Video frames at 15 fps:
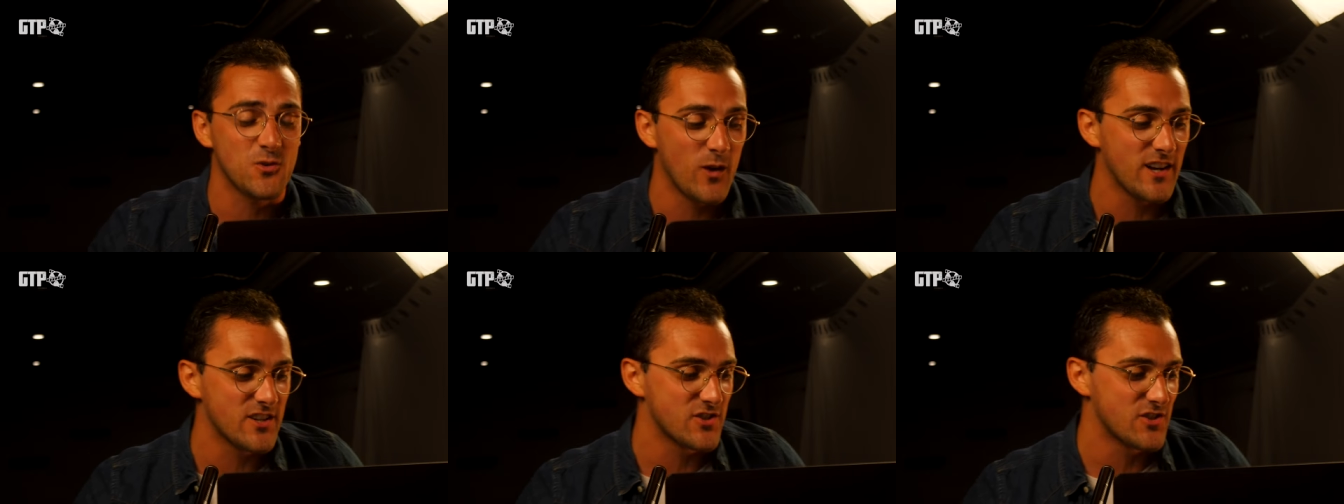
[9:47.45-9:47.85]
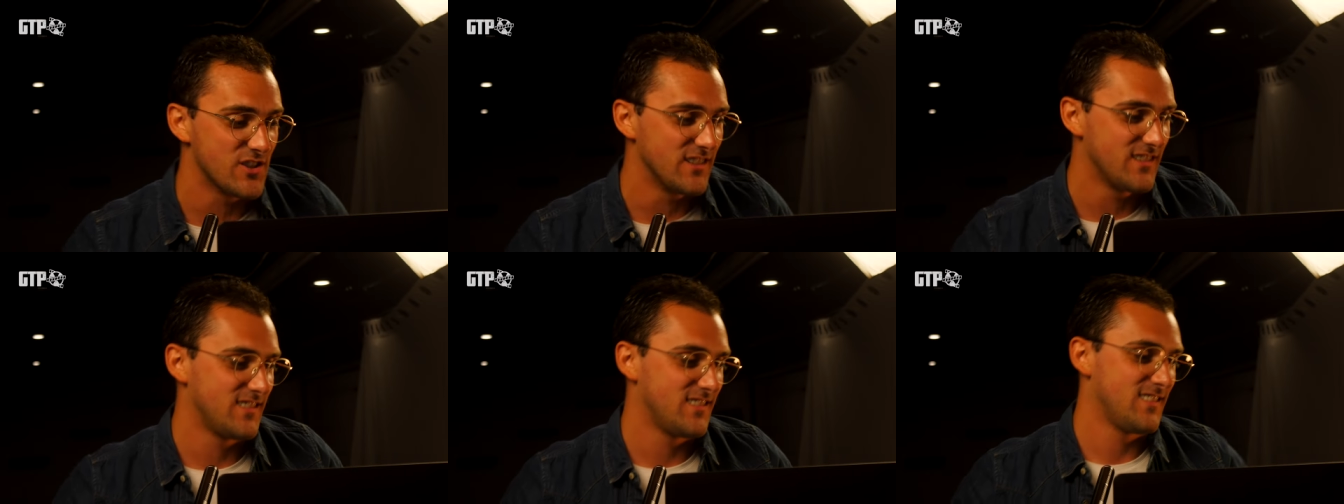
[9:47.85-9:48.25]

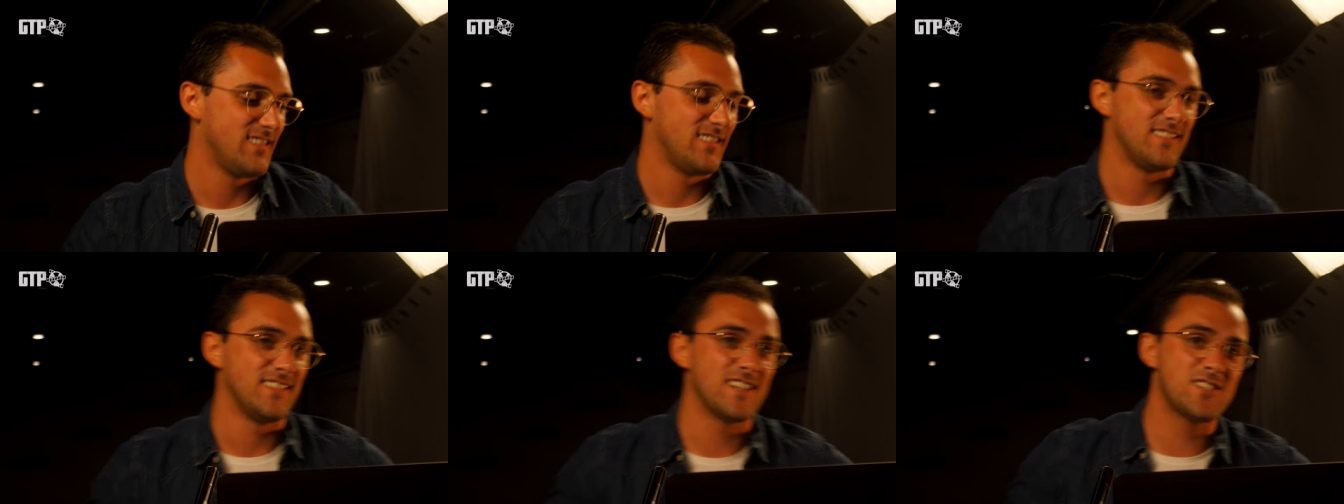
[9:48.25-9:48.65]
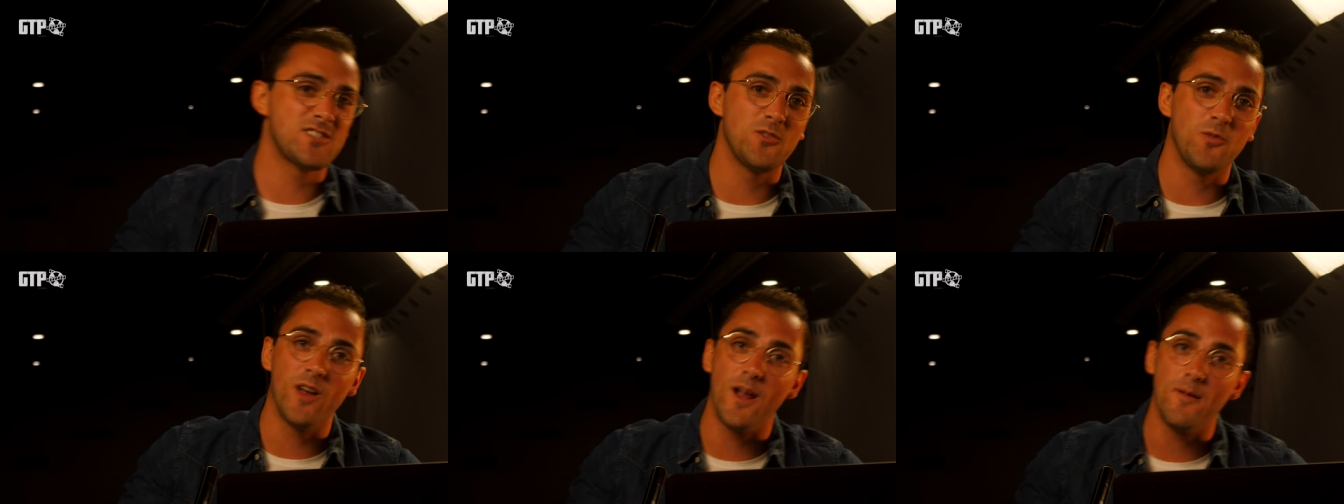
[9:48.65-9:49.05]
question. This
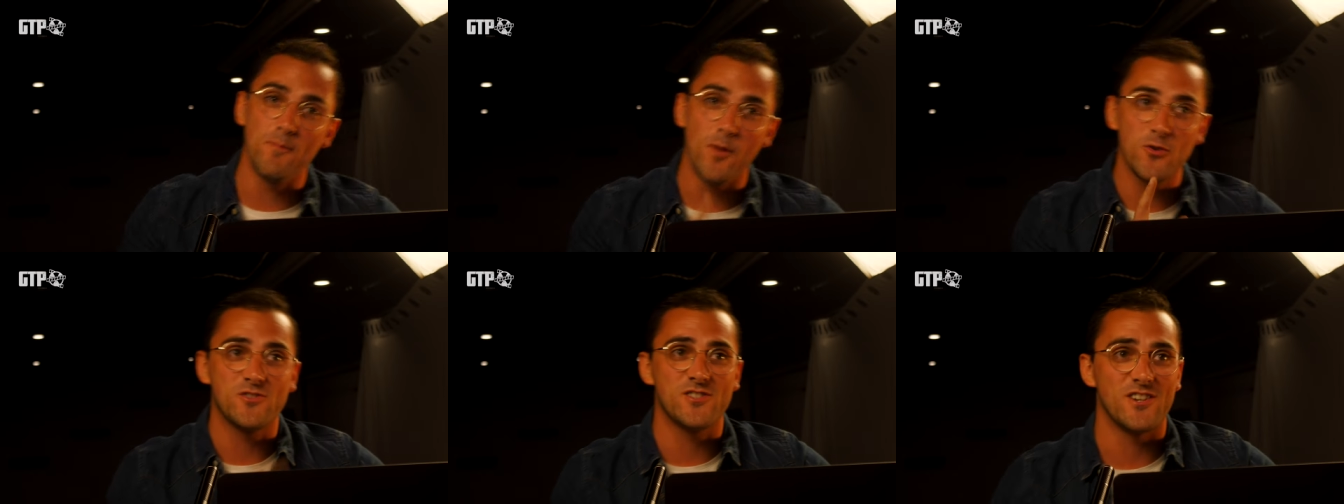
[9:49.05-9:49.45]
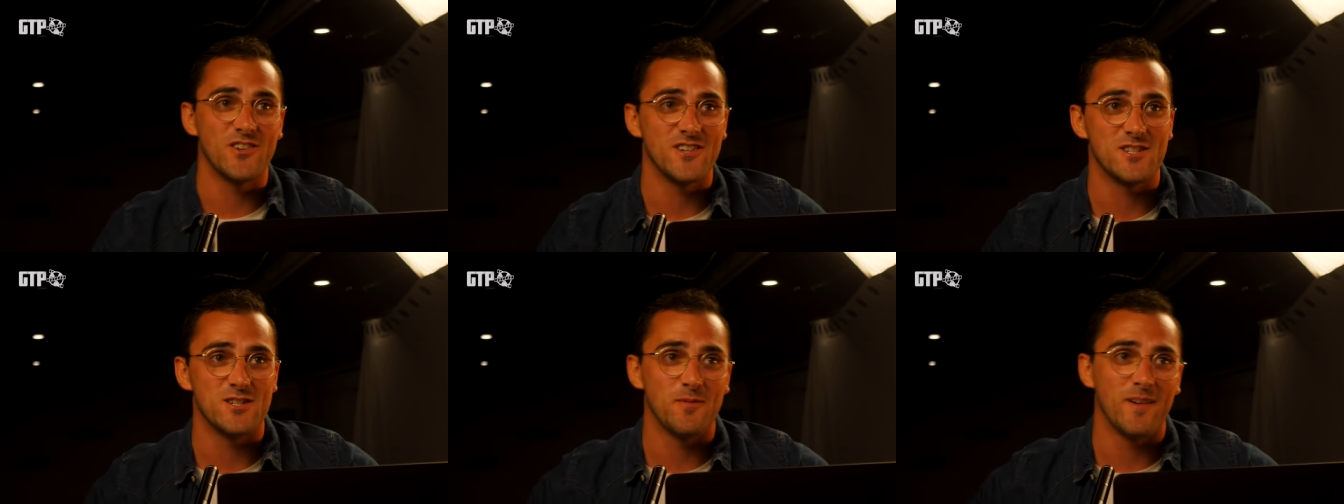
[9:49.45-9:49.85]
is the He's one I'm quoted... most
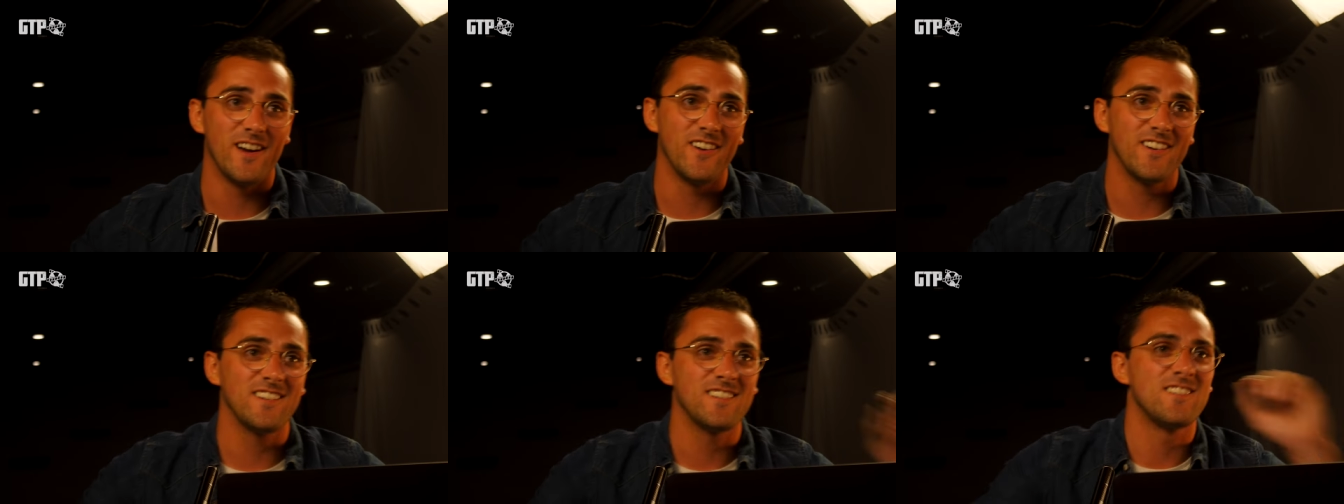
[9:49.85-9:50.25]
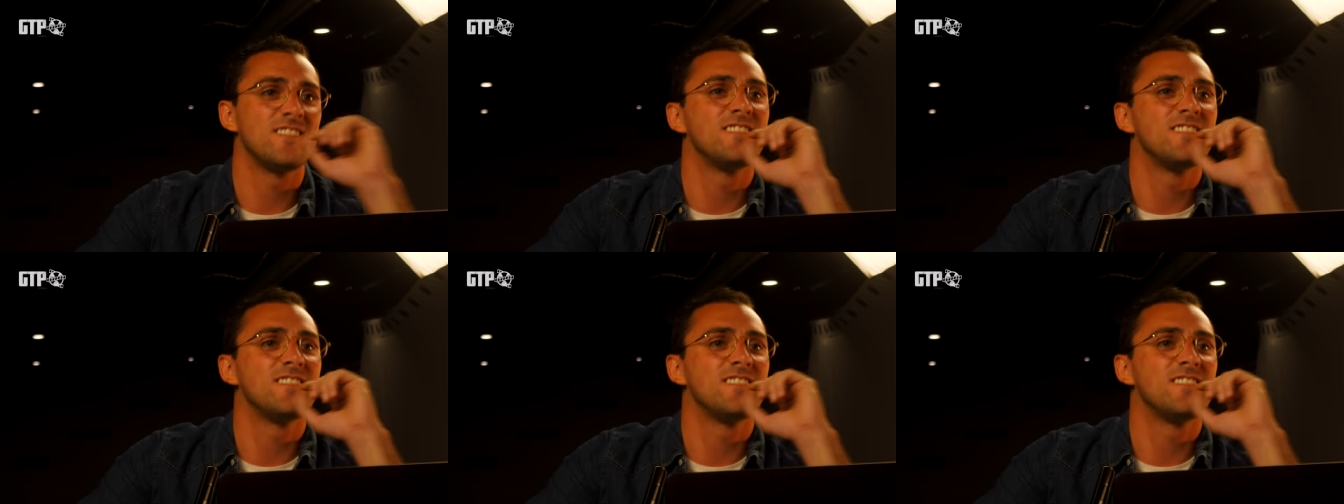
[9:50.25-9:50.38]
serious about.